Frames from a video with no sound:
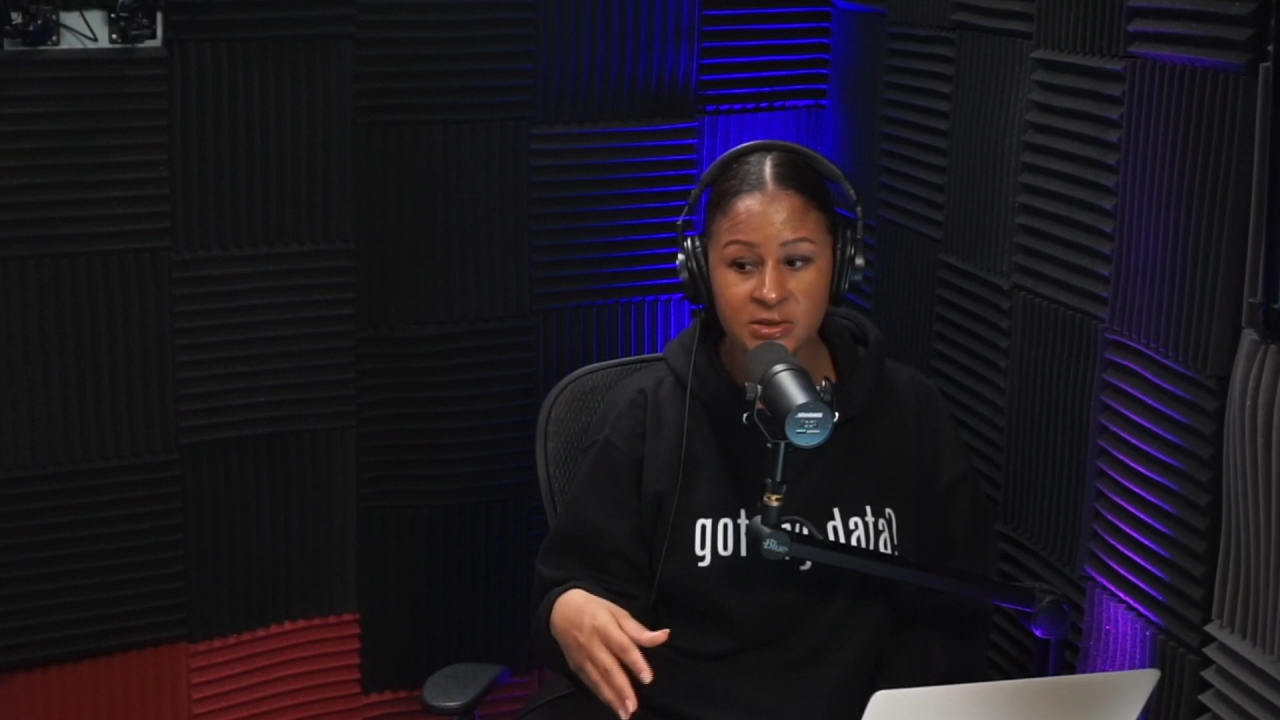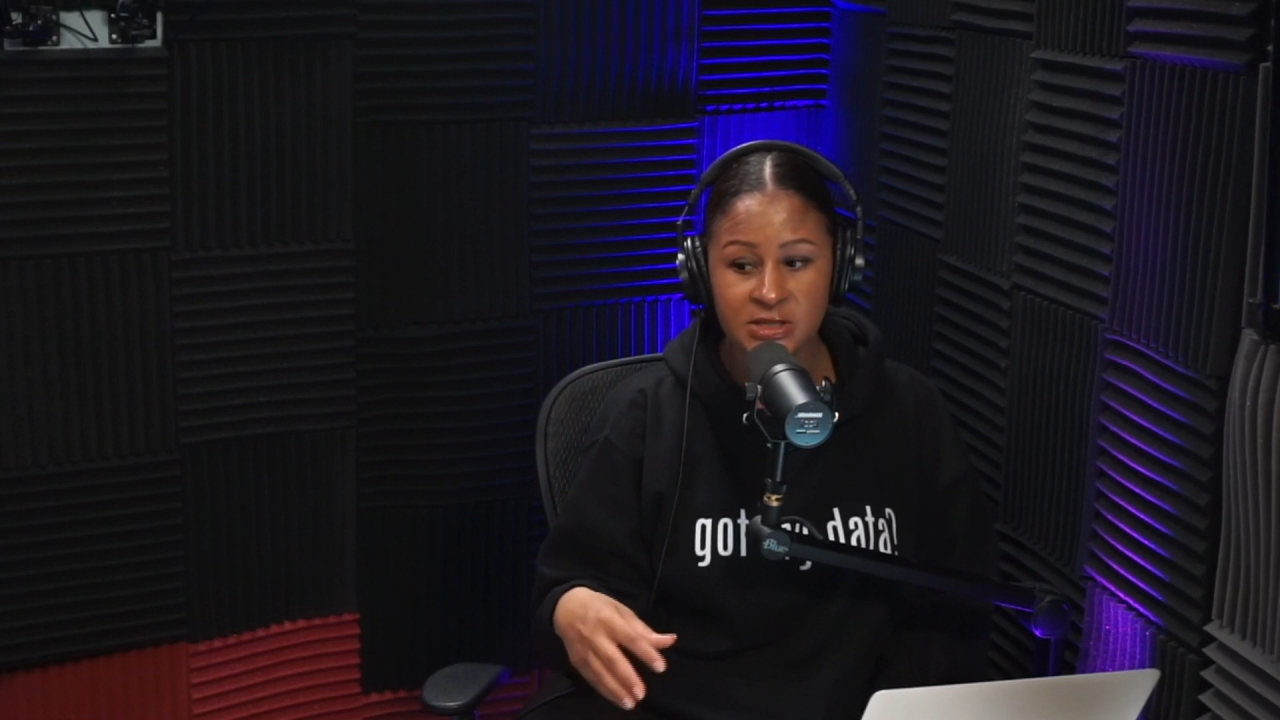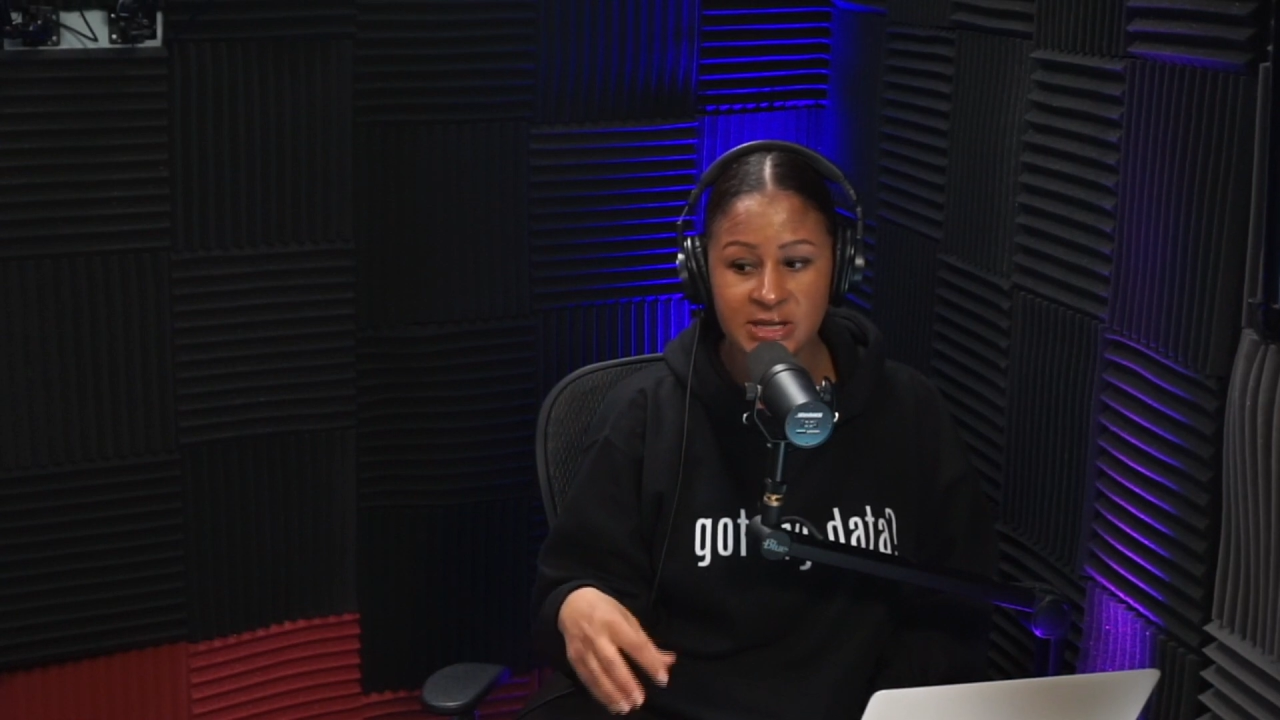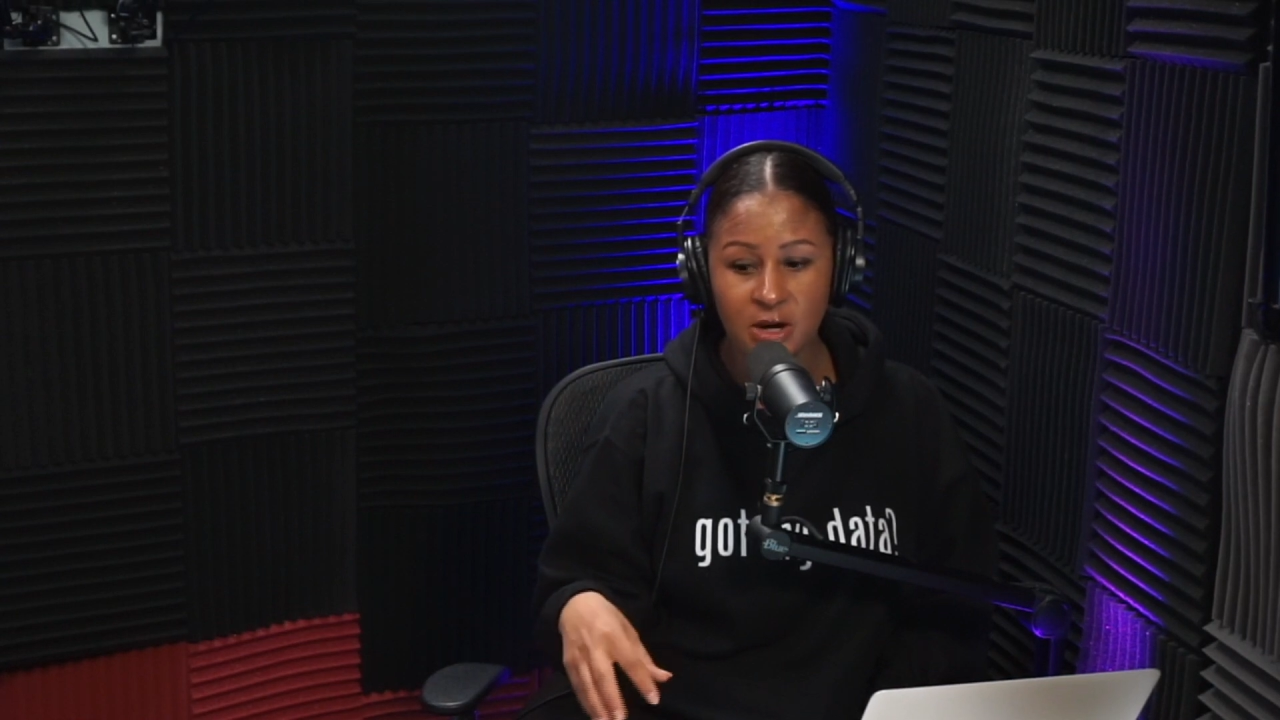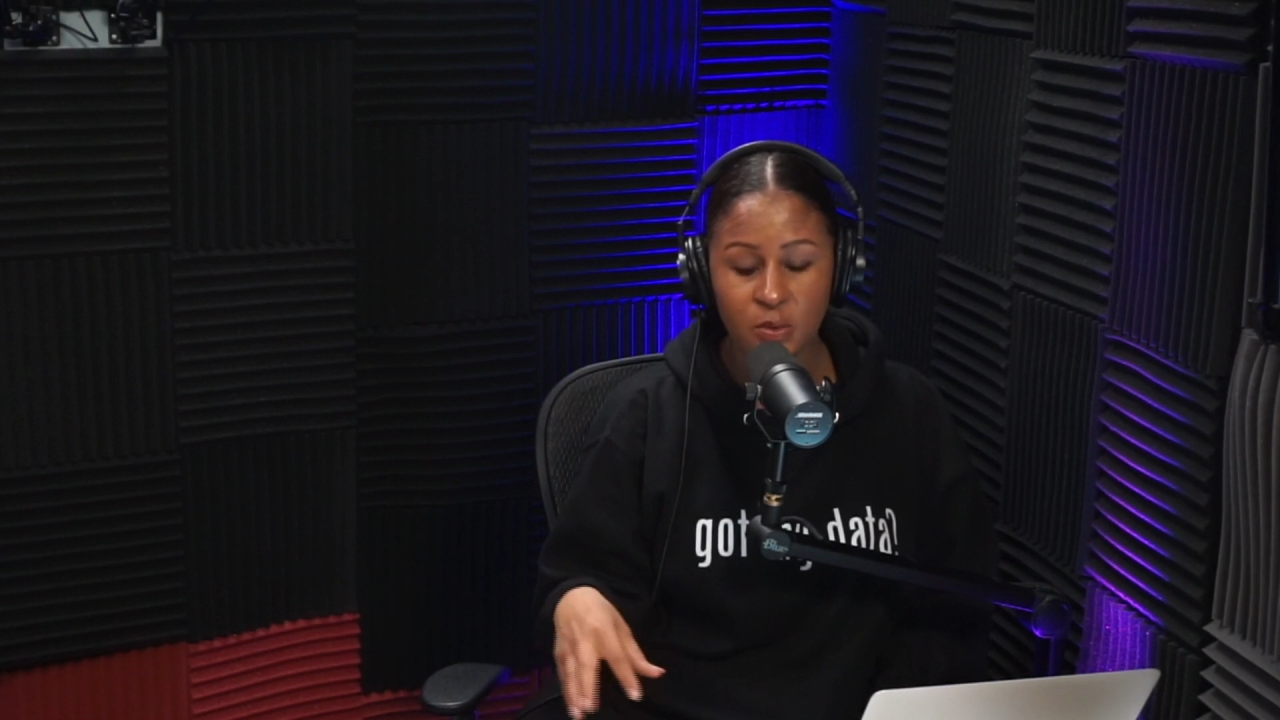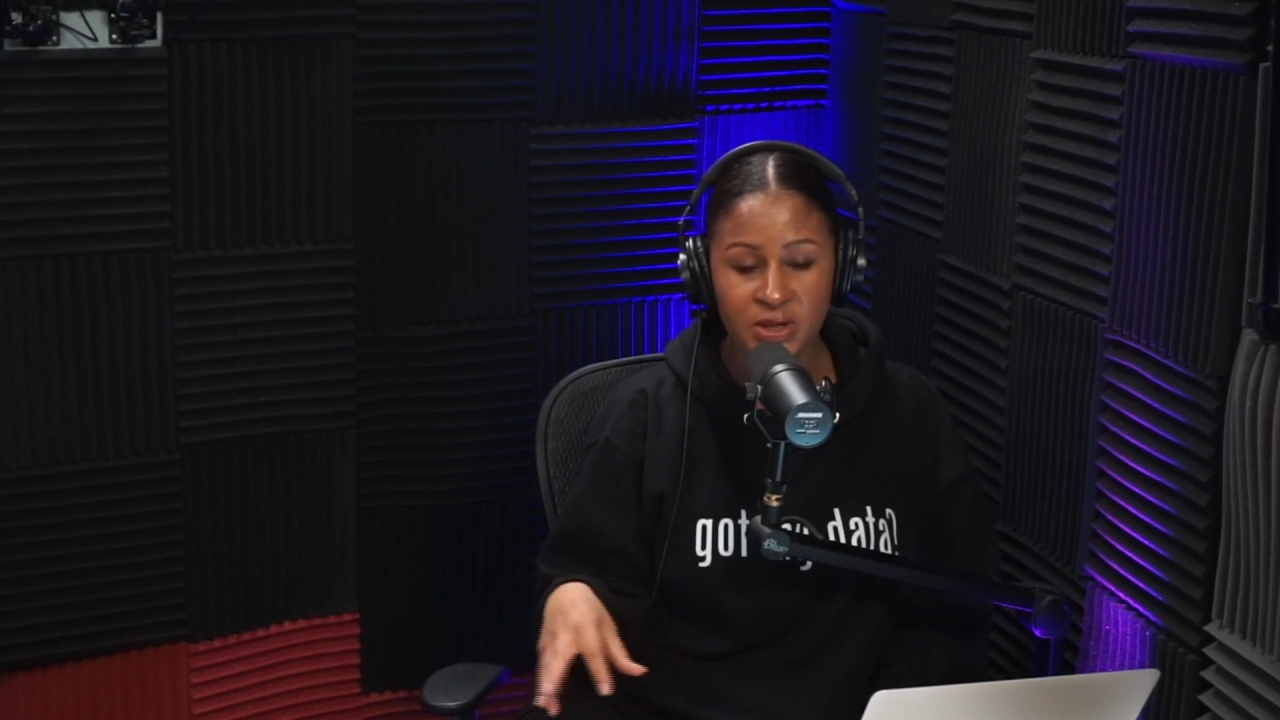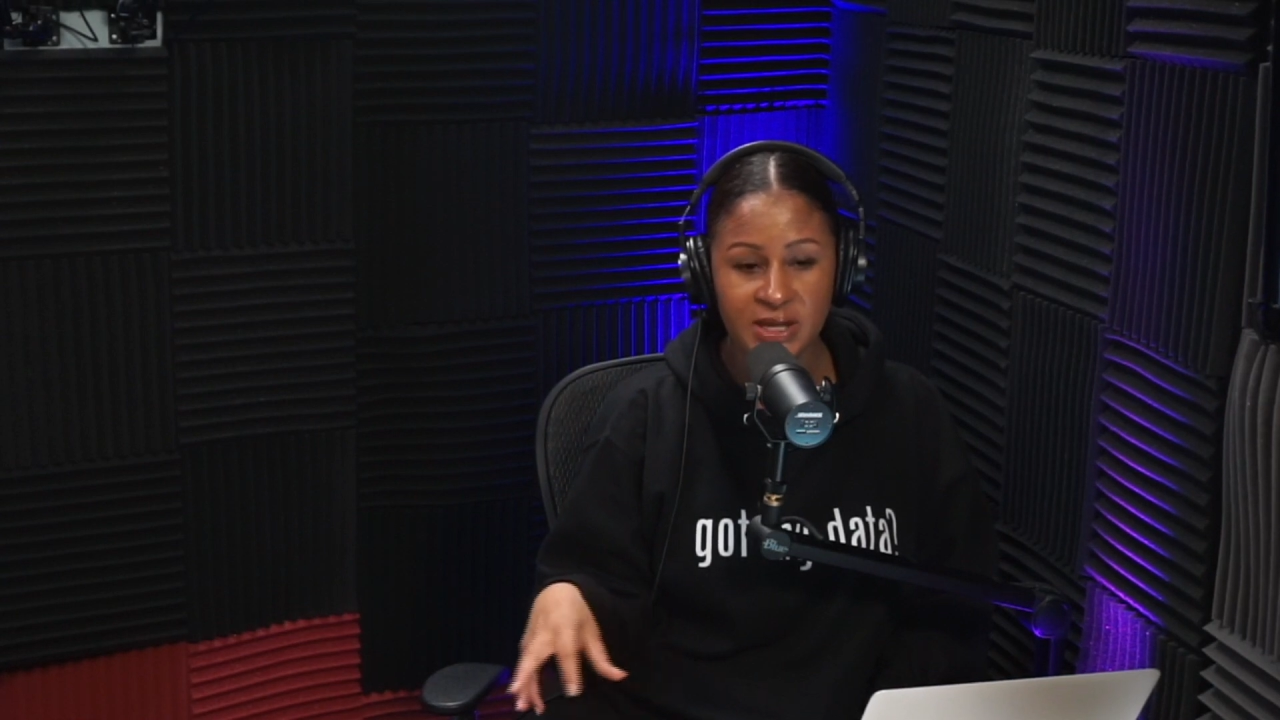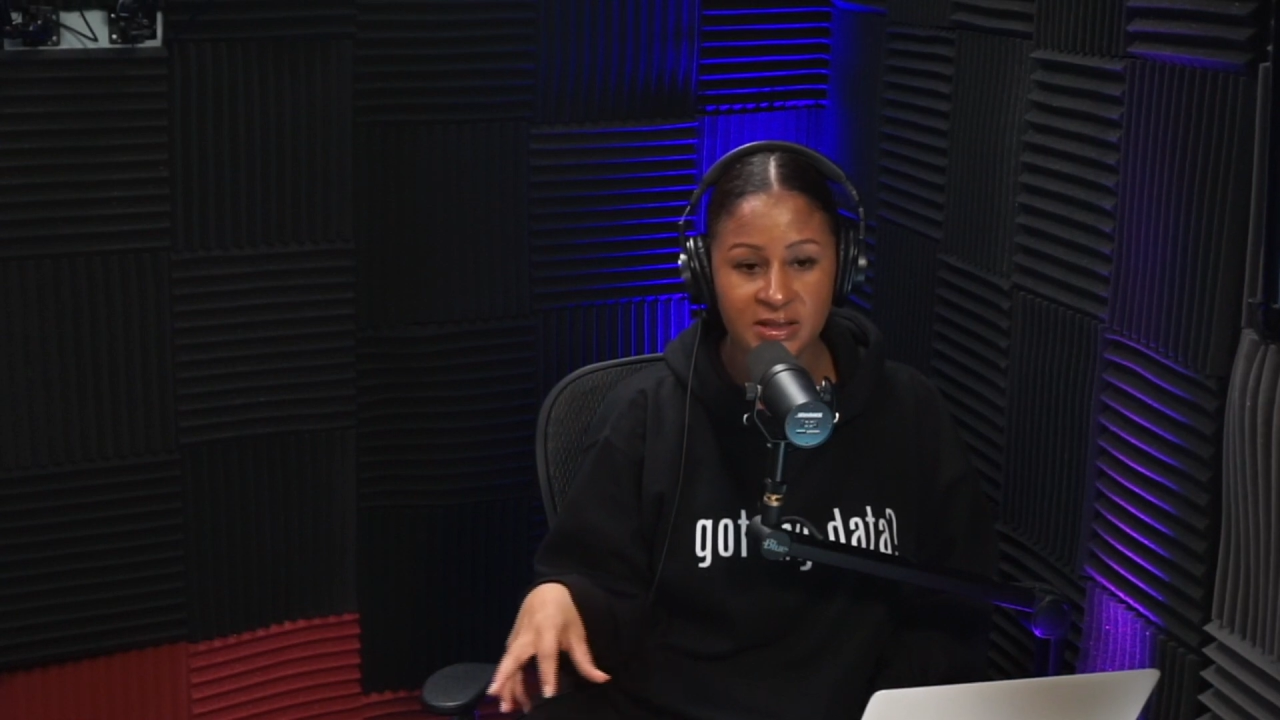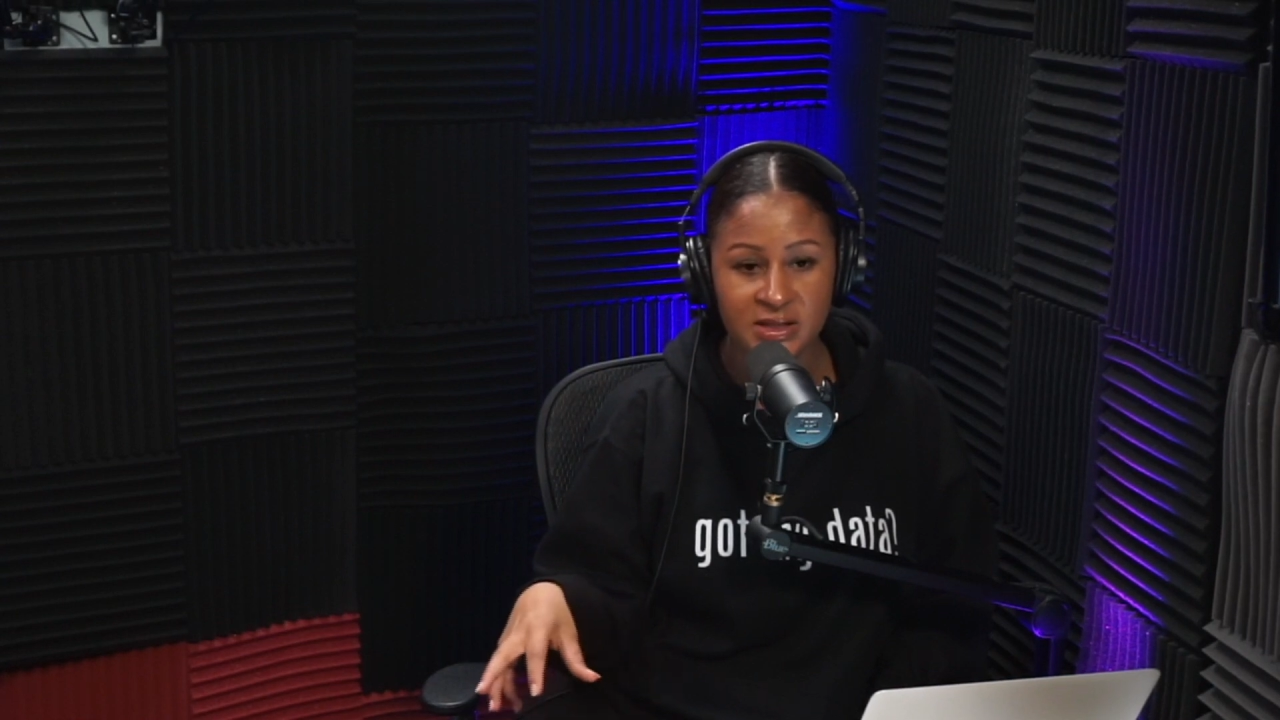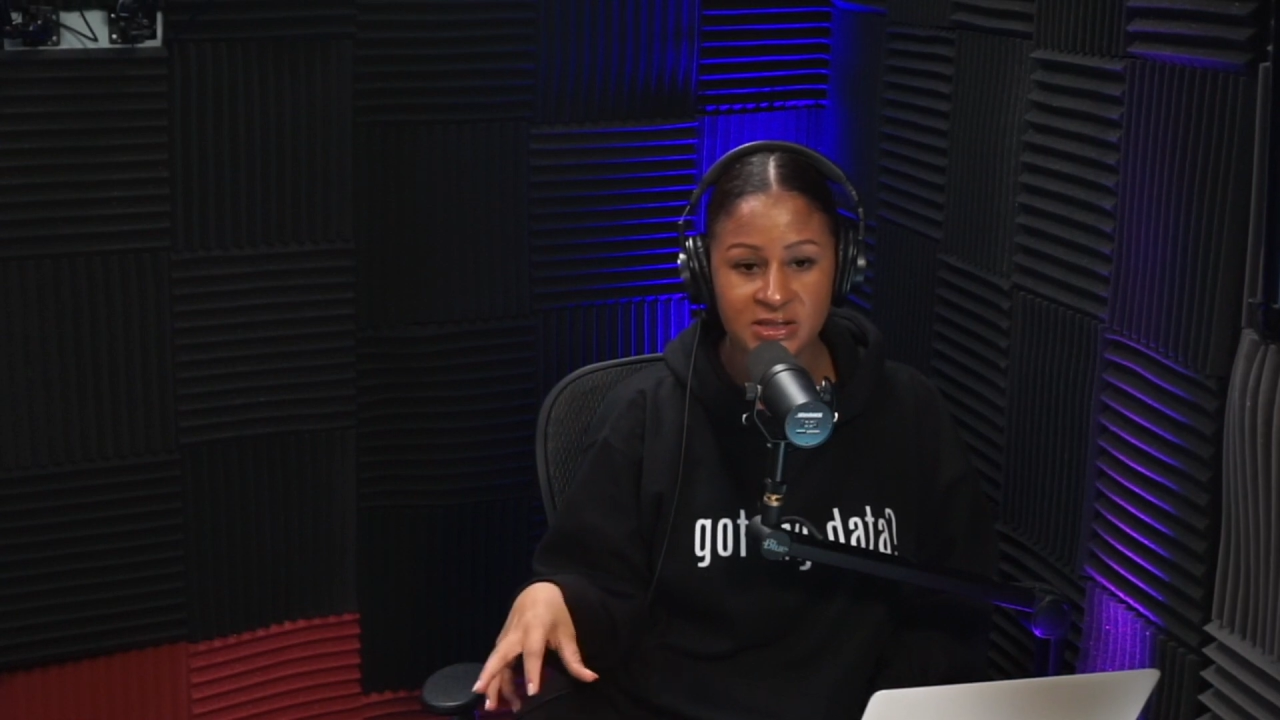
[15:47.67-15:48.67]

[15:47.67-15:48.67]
dealt with at the